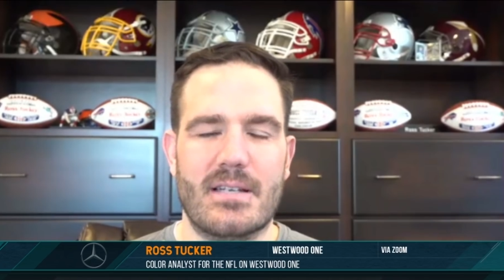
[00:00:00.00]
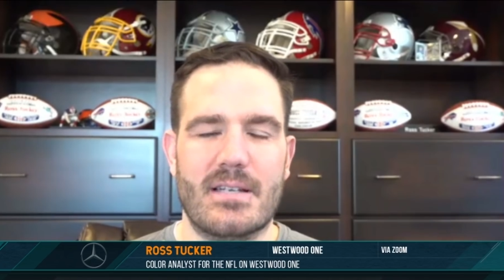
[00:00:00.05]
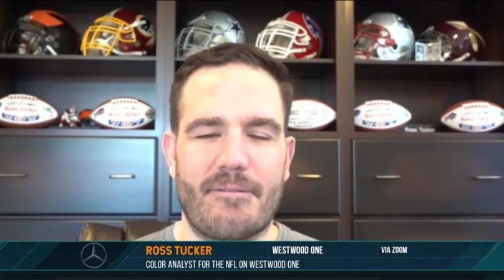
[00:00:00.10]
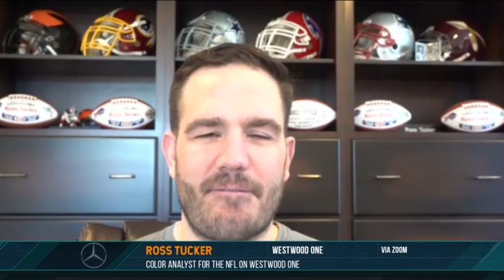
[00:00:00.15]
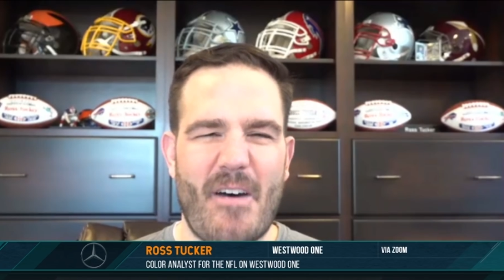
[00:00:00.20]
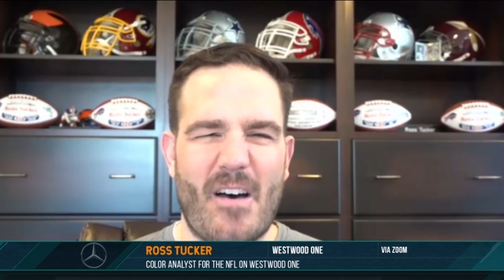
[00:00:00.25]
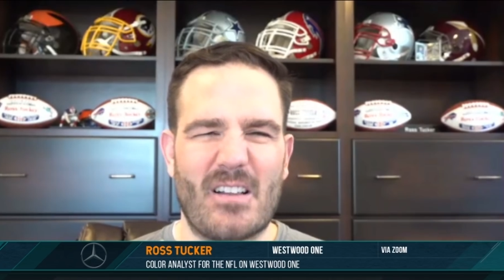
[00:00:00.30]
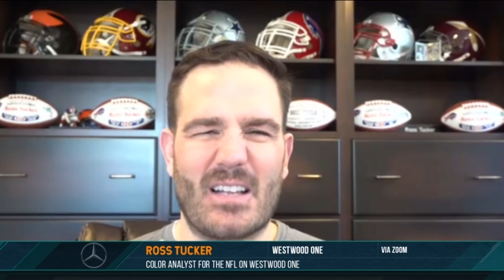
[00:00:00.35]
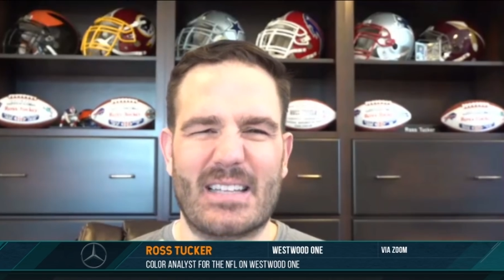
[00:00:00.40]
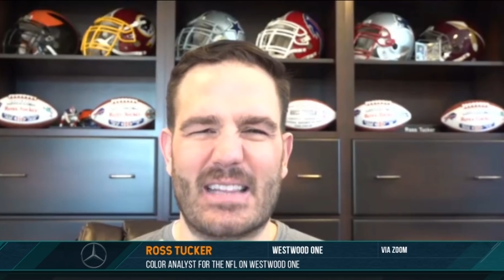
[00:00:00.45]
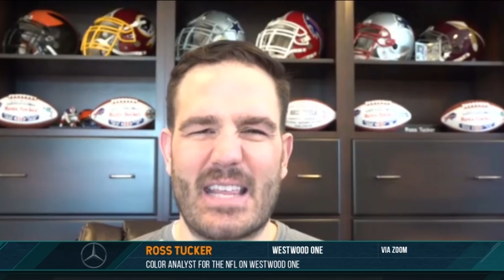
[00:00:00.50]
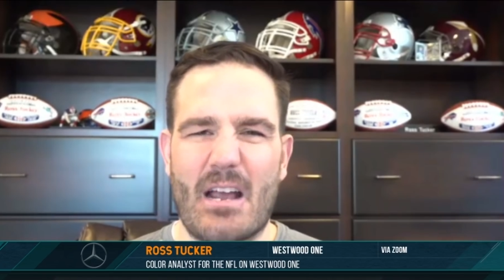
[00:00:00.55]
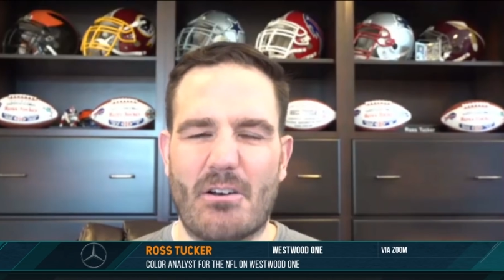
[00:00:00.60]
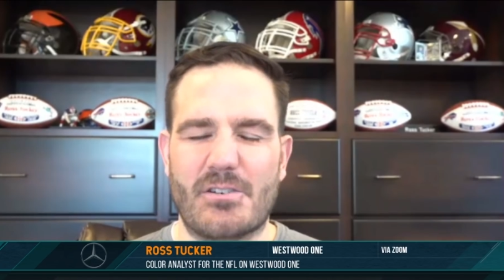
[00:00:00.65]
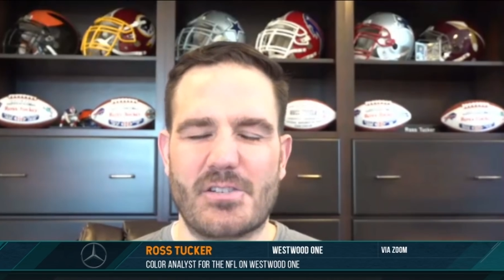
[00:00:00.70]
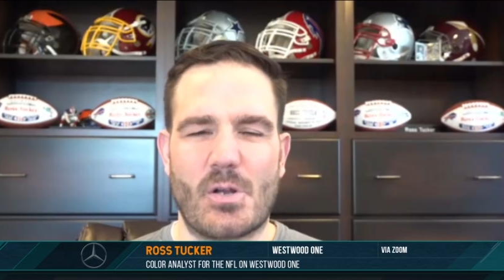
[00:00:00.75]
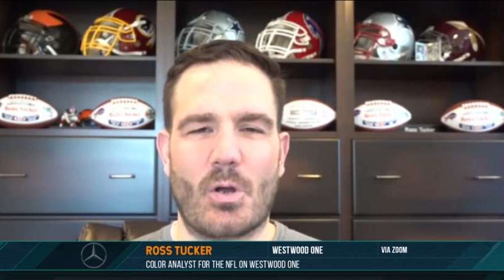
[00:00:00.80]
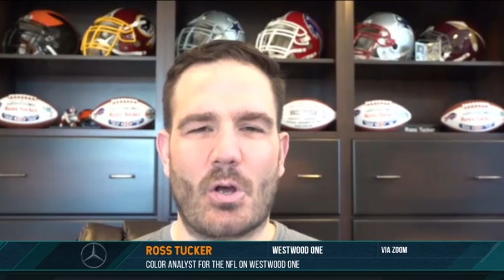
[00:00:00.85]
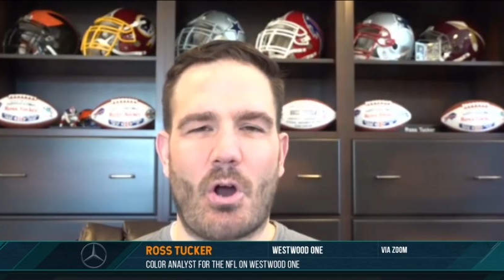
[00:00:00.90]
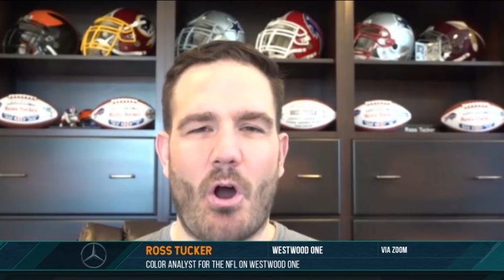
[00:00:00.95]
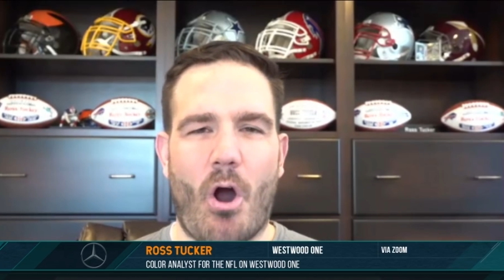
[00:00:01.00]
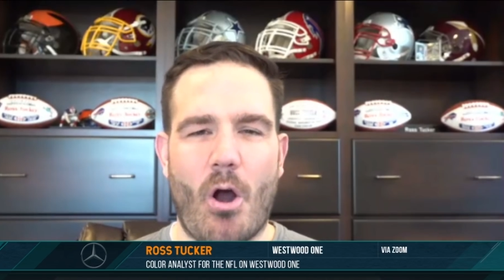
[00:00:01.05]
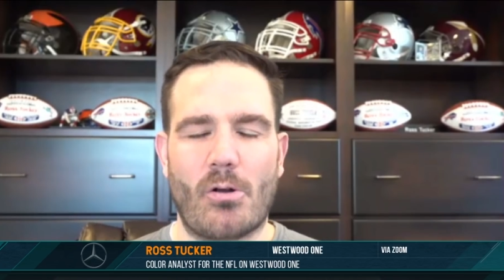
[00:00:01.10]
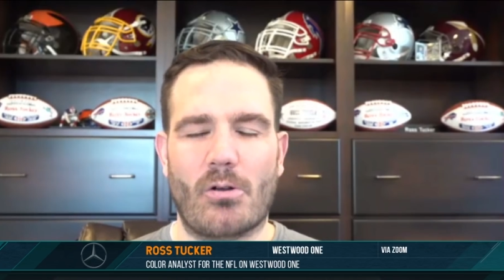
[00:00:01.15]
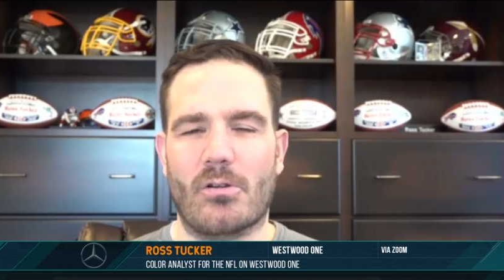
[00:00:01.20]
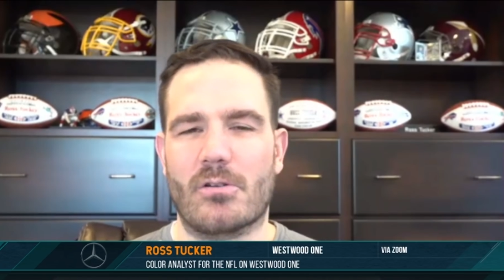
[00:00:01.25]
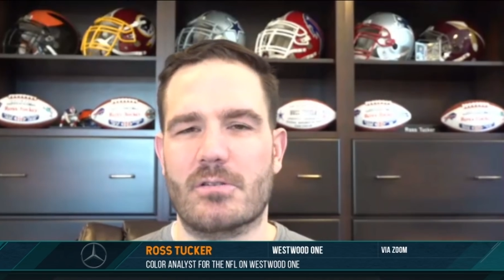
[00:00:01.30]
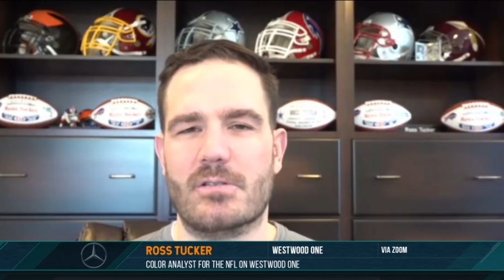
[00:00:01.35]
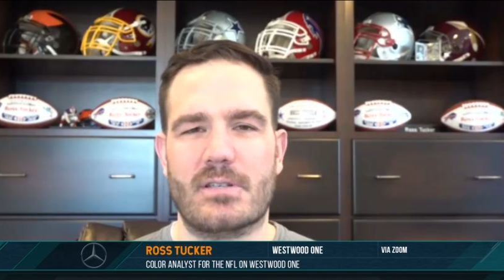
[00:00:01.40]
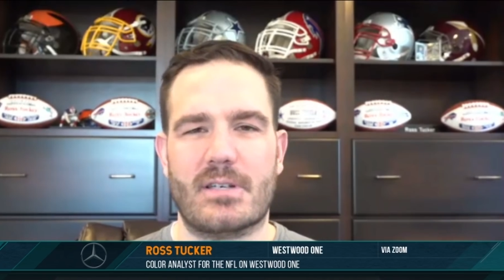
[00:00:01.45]
It felt like the Arizona
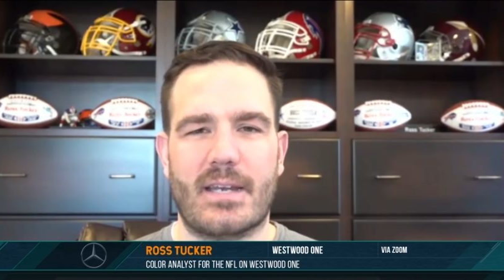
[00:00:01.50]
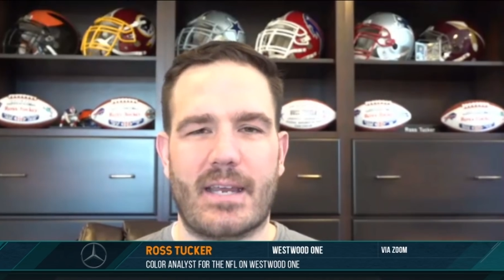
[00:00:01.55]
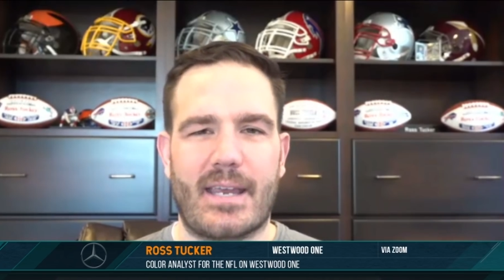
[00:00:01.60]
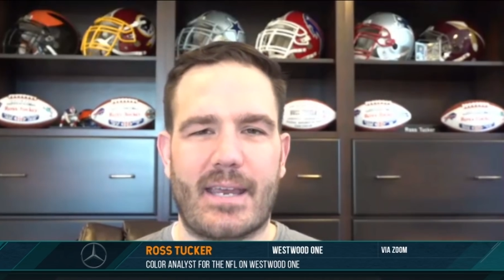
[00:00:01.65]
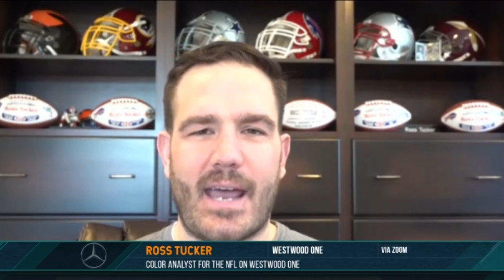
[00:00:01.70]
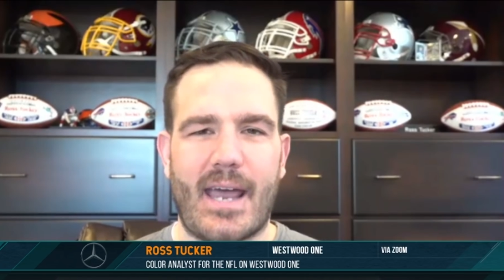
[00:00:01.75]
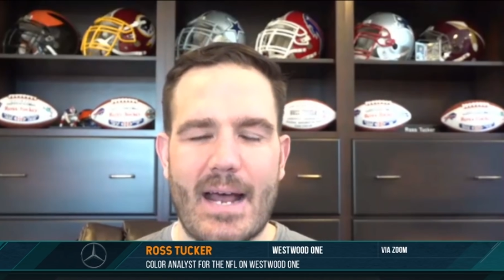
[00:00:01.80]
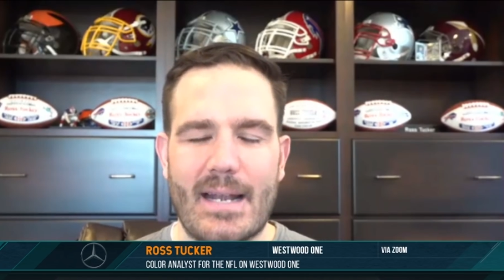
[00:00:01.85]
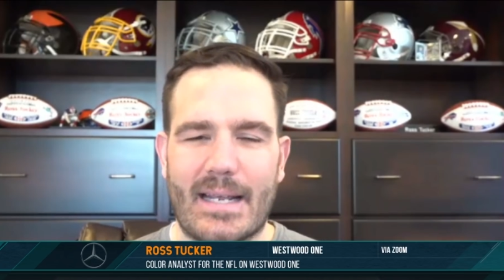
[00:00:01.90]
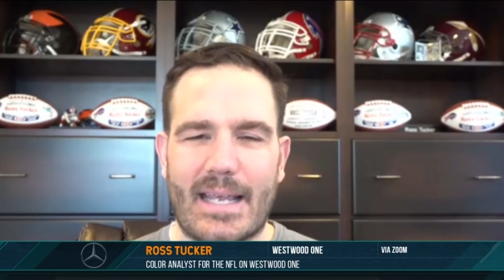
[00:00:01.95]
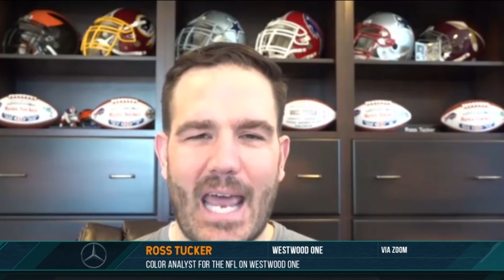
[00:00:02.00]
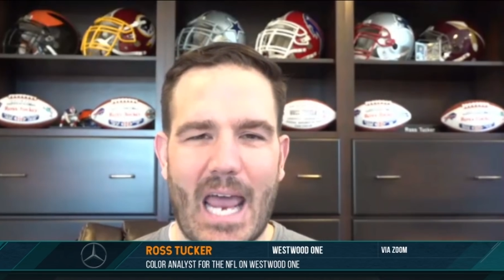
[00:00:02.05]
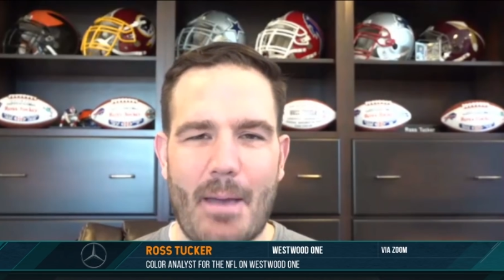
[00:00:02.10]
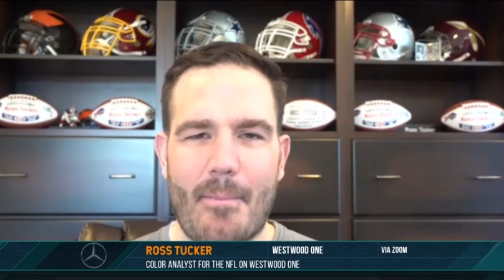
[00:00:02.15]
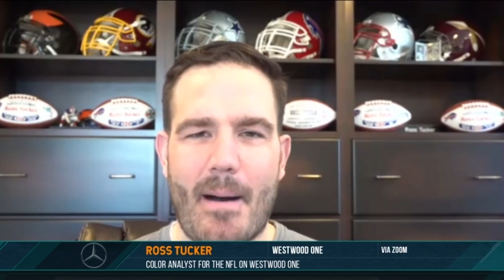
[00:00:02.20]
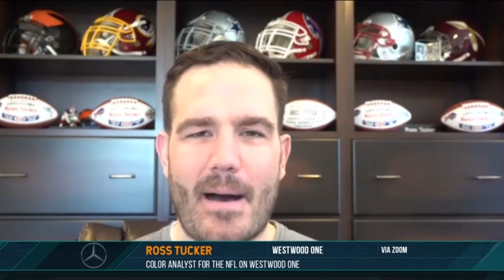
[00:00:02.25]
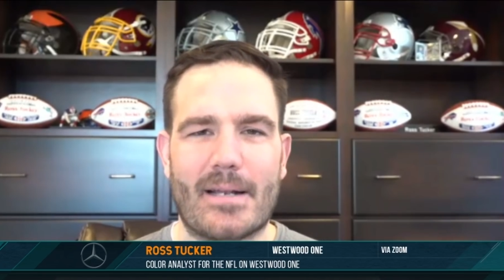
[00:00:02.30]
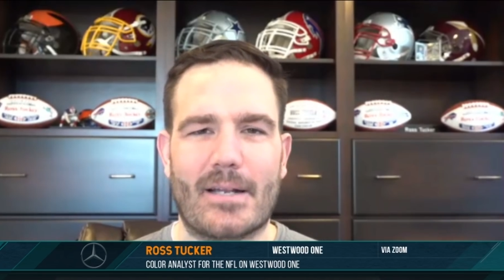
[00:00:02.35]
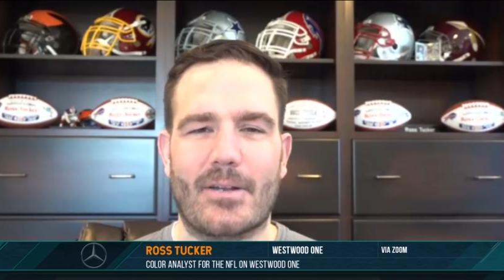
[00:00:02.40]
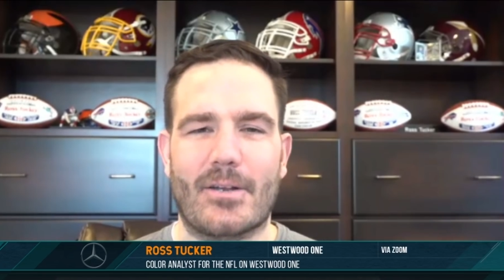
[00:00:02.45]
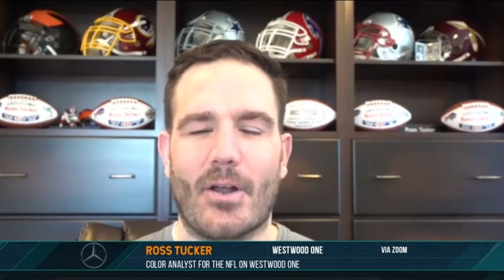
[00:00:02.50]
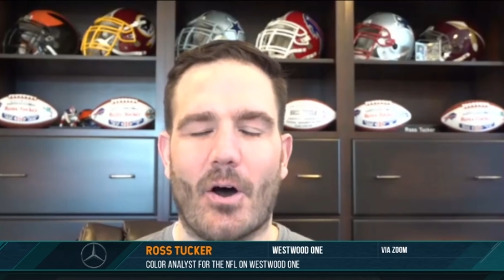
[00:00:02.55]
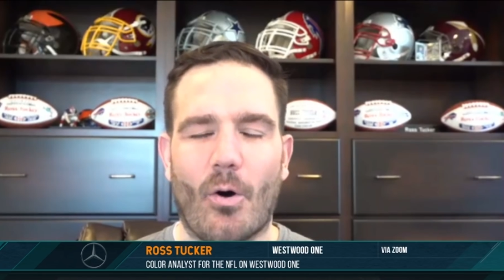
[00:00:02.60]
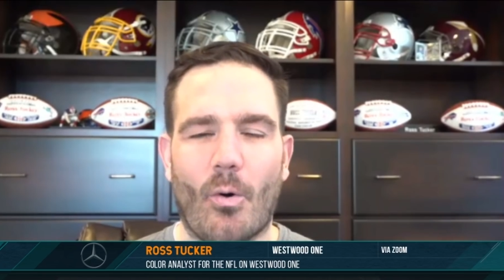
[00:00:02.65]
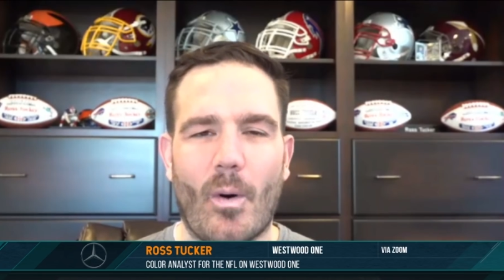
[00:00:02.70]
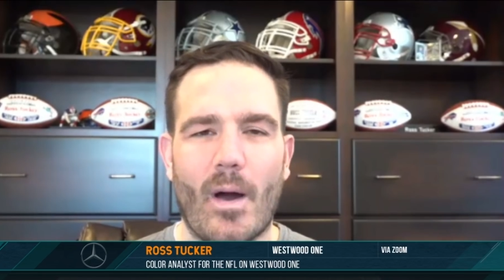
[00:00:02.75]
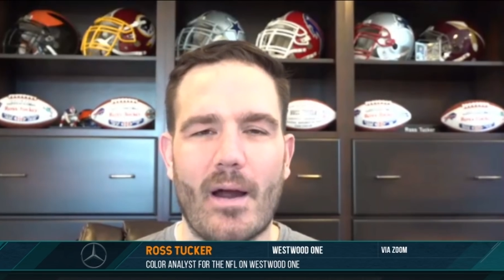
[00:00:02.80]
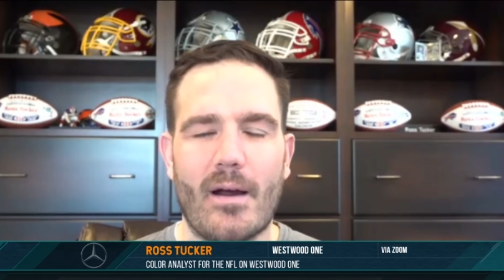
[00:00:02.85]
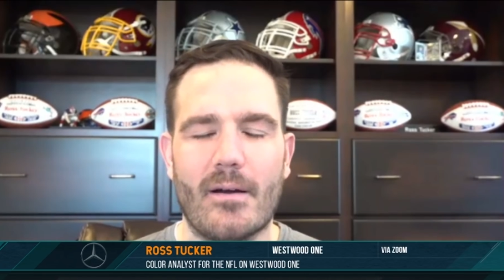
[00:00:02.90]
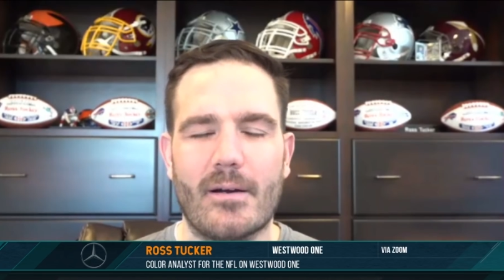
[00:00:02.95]
Cardinals kind of came out of
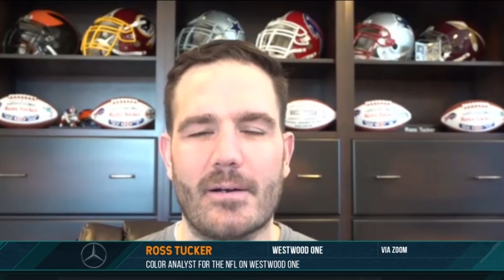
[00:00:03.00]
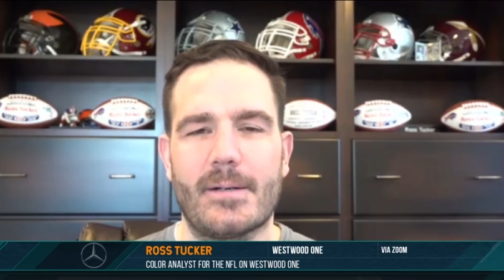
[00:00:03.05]
nowhere.